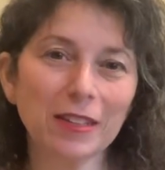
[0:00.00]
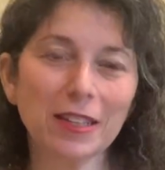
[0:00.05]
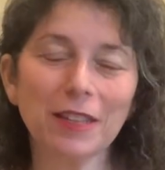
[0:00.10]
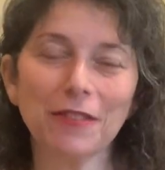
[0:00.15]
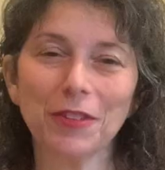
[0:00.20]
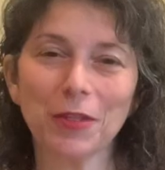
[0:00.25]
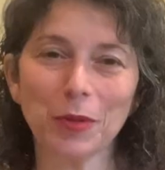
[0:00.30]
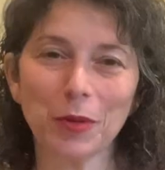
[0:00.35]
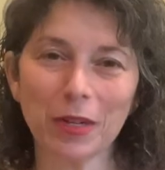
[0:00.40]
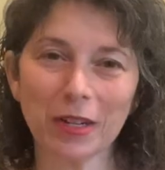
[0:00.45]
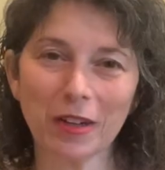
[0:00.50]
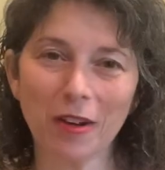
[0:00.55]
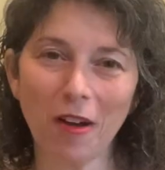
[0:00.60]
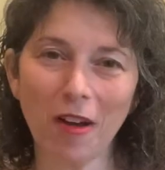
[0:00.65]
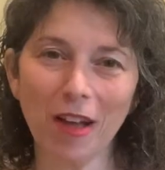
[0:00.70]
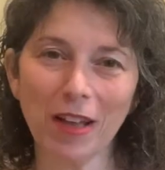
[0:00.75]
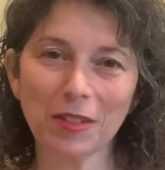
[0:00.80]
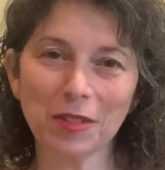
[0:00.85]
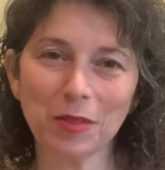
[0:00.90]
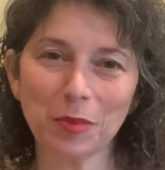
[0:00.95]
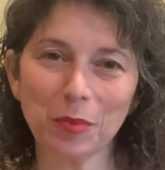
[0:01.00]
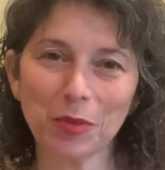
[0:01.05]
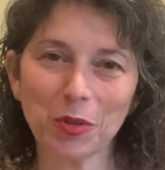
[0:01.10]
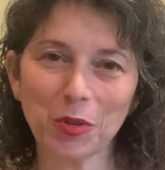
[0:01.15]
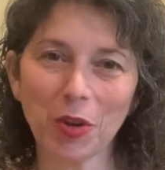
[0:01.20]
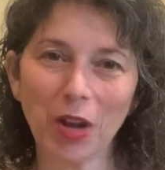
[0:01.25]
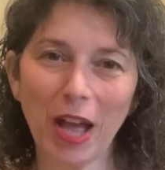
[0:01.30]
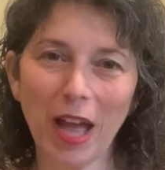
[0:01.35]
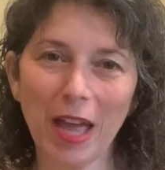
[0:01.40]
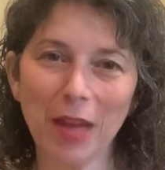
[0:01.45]
If you are not
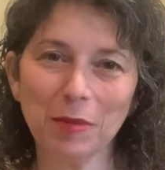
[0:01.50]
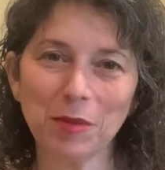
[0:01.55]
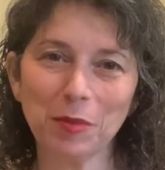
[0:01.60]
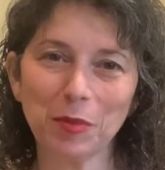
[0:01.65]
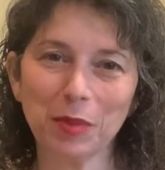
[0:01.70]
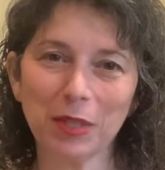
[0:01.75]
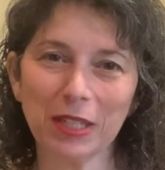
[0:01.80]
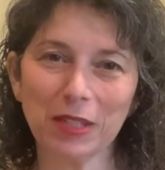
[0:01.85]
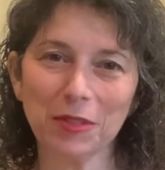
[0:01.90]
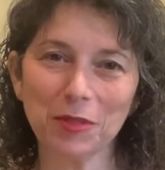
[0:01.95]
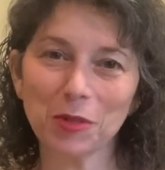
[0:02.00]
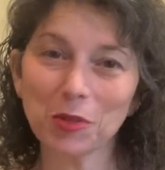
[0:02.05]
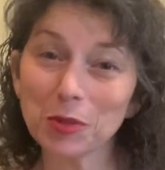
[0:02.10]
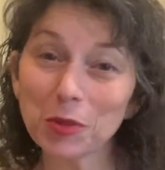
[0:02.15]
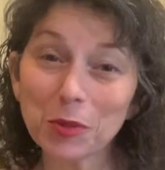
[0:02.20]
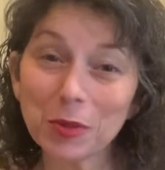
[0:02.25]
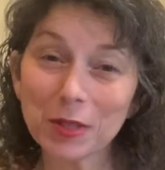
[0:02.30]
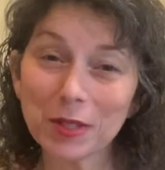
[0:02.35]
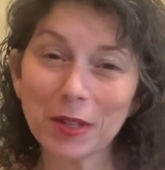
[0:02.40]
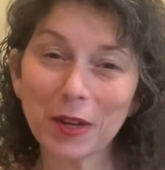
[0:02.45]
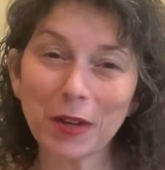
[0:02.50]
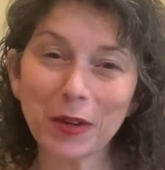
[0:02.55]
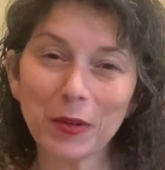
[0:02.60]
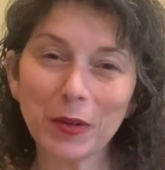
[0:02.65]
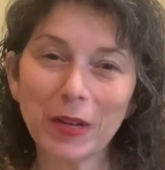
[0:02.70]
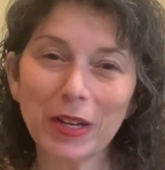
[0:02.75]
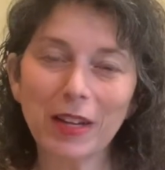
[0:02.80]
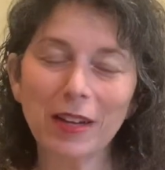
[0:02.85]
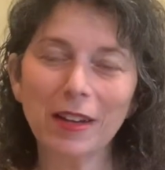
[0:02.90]
subscribed, please do so.